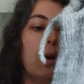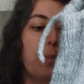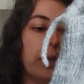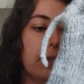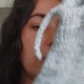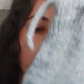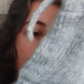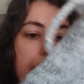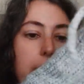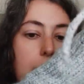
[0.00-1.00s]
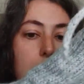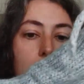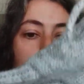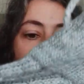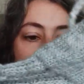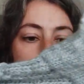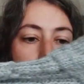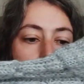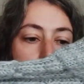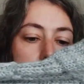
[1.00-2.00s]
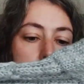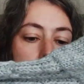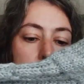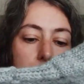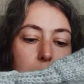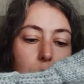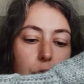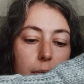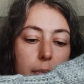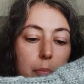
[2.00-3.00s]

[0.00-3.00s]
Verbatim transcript: But again, it's not available in English.